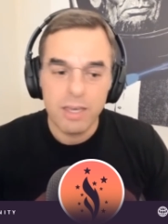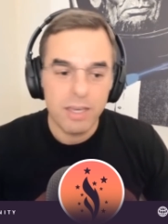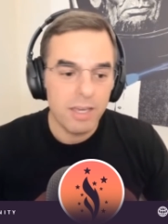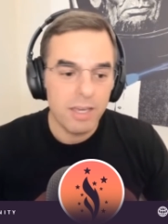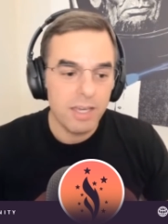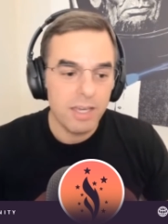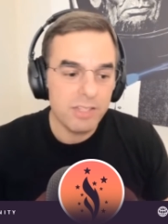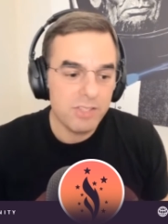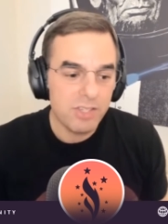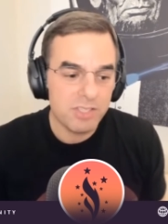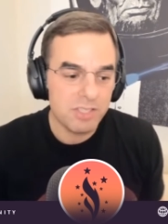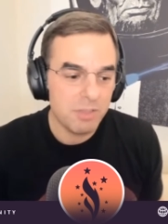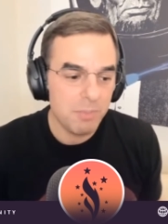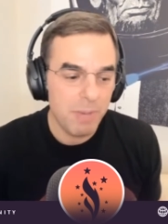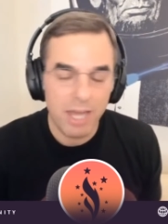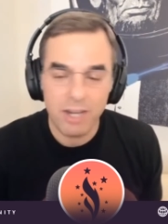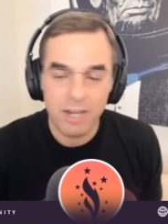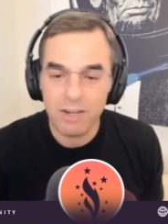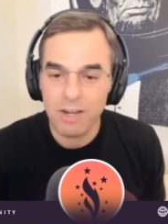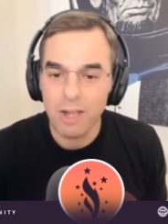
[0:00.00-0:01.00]
It doesn't
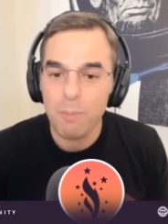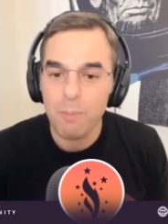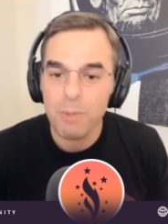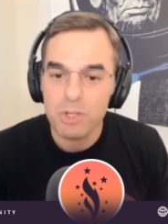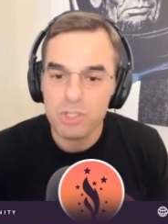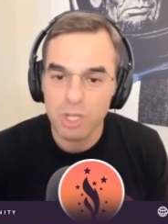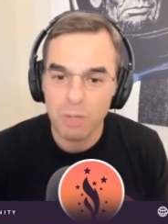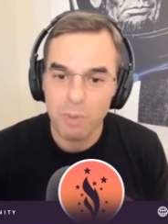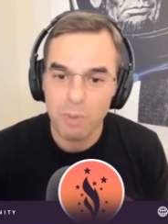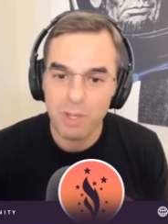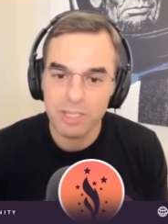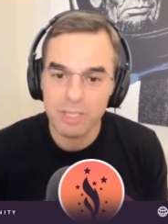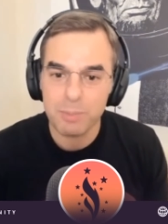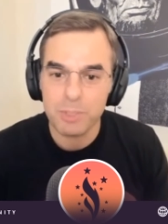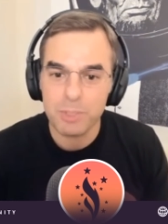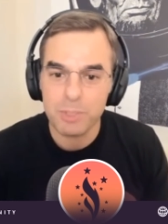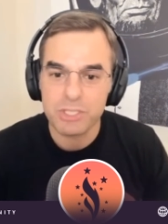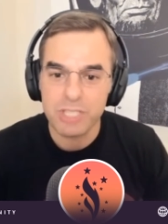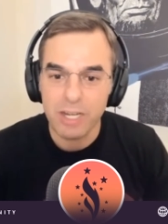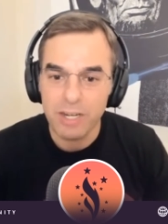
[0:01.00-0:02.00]
matter how much I want
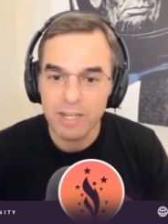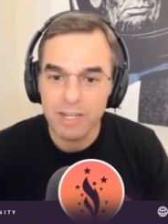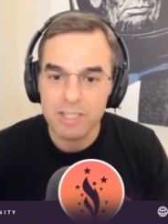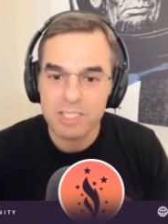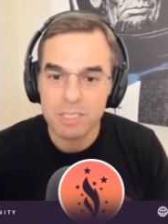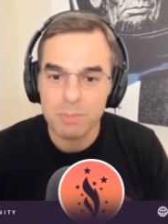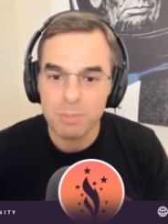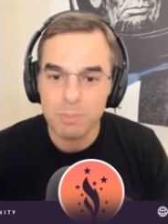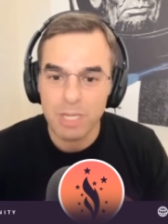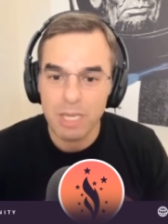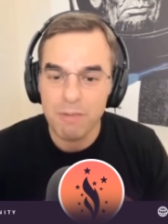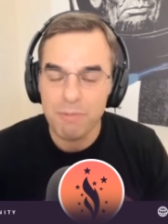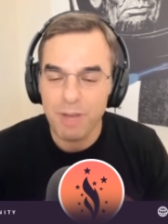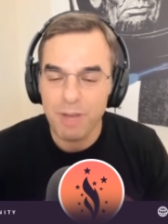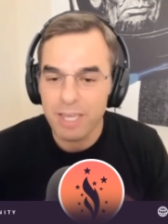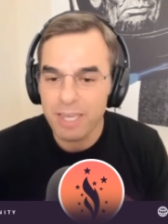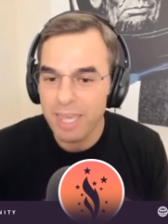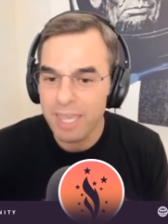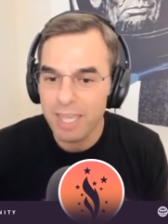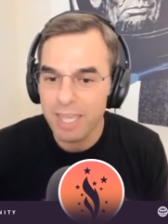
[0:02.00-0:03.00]
libertarianism if
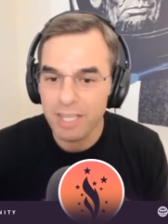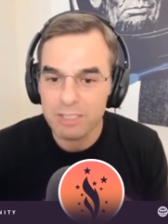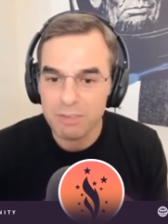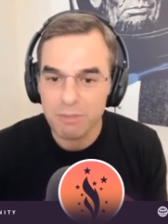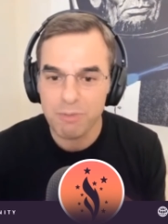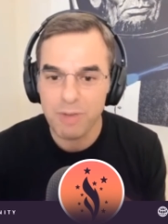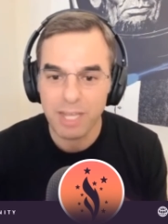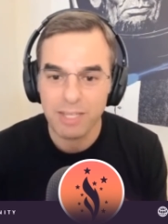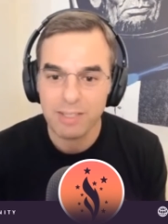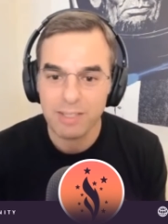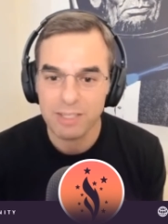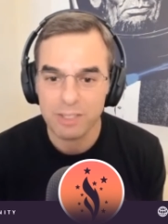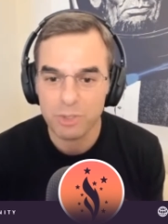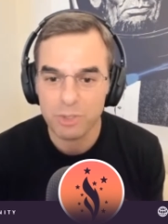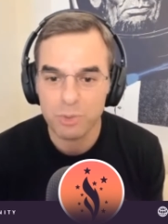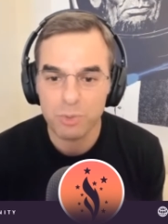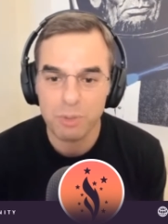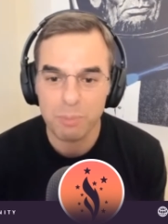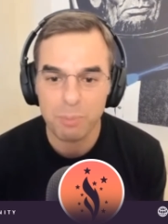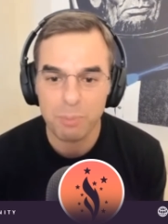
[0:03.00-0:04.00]
I can't affect
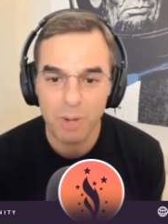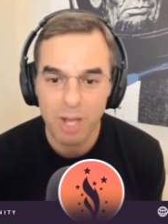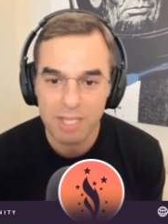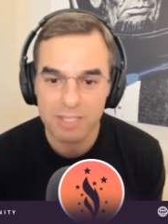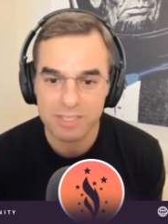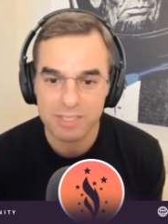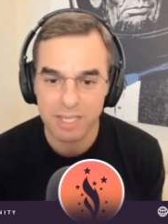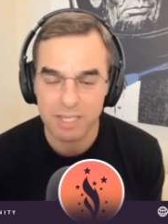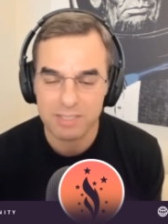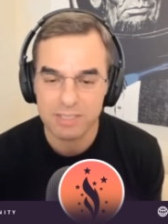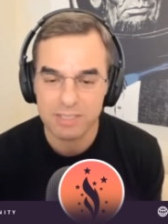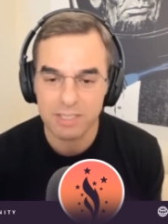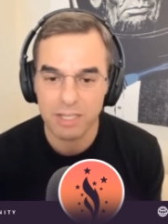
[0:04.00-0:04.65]
it through the process.